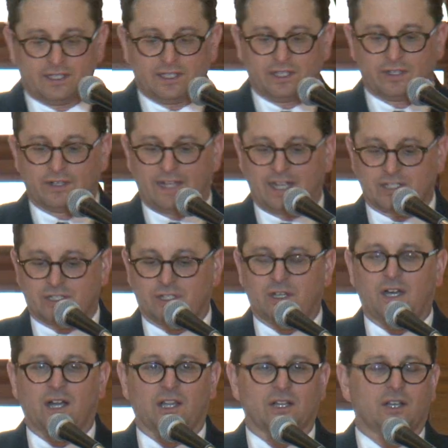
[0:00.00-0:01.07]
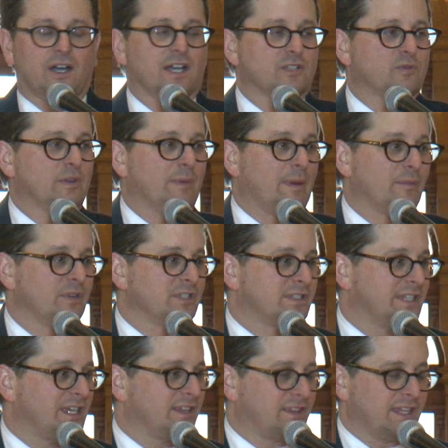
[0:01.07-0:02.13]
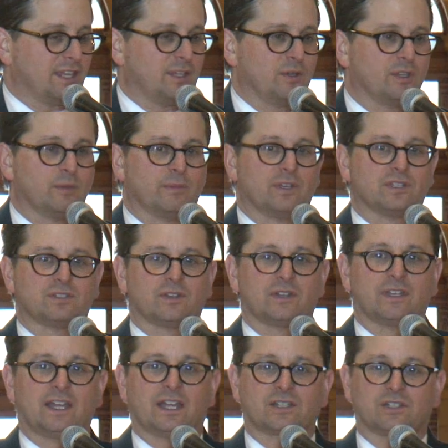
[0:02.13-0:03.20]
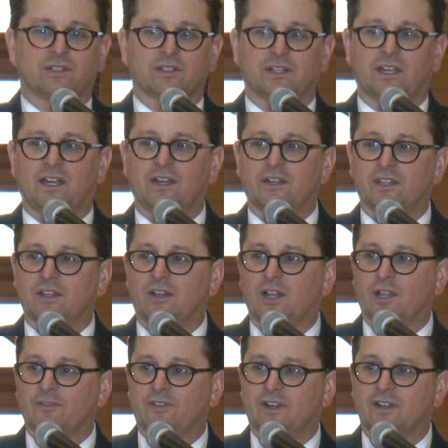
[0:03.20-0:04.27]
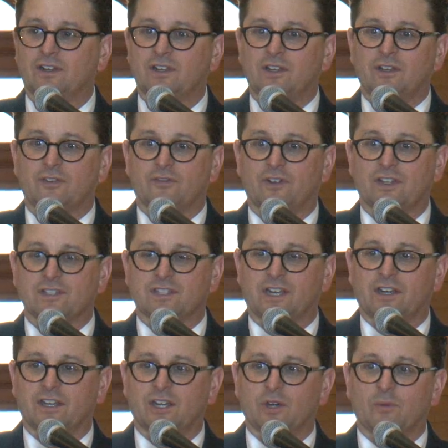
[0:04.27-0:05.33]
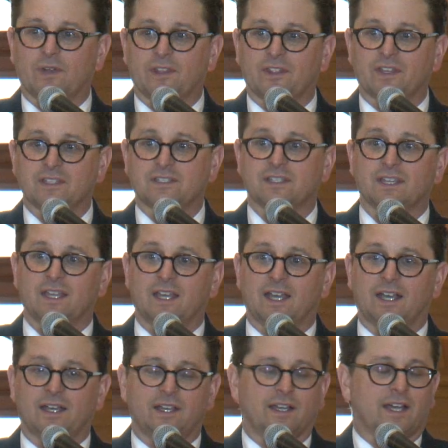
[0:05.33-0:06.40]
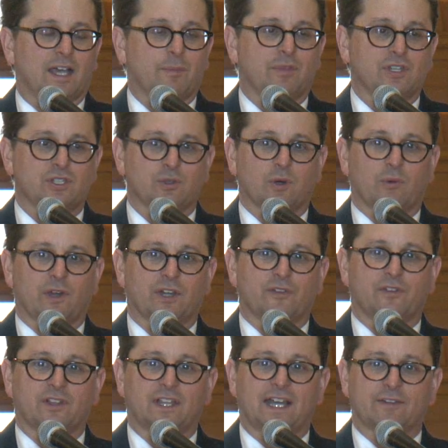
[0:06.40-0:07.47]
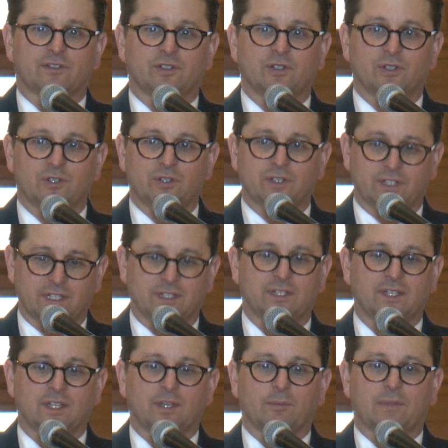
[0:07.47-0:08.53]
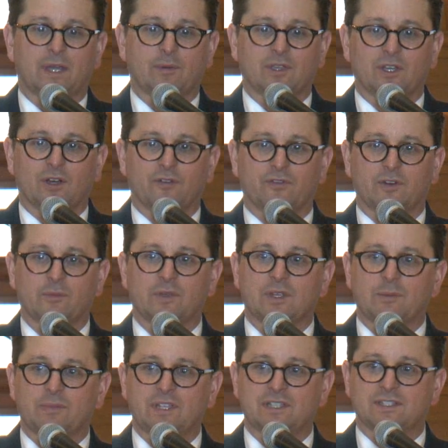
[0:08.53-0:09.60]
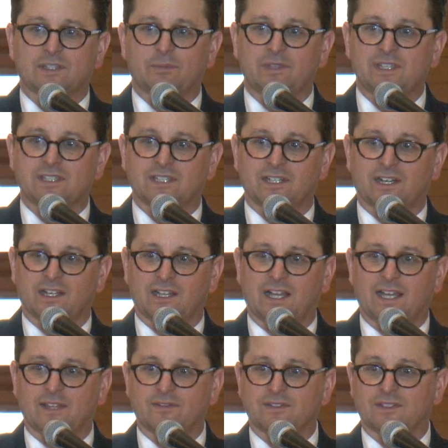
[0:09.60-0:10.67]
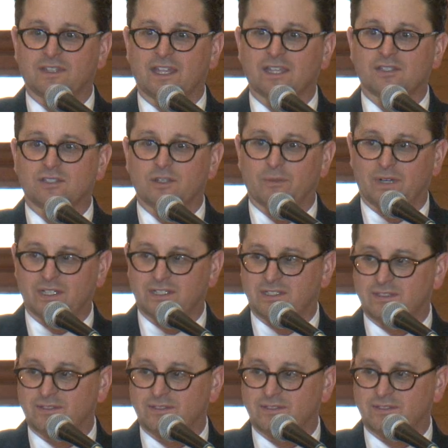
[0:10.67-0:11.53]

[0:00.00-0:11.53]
International Holocaust Remembrance Day. Thank you to the Minnesota National Guard and all of our friends that are here with us. I bid you a wonderful afternoon, and may we go from peace to peace in our lives. Thanks so much.